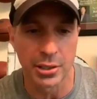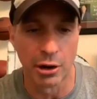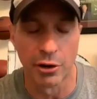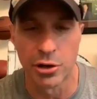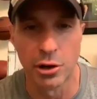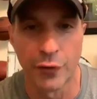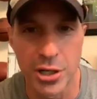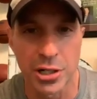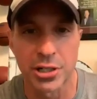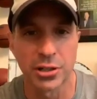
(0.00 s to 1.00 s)
you know,
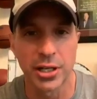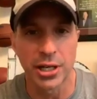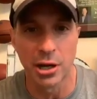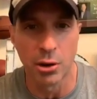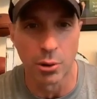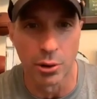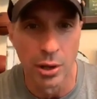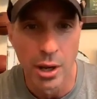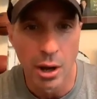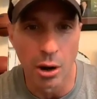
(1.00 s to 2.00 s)
University of Toledo or
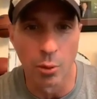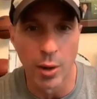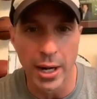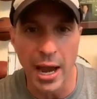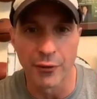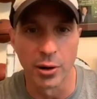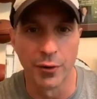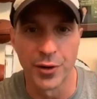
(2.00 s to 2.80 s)
or whatever.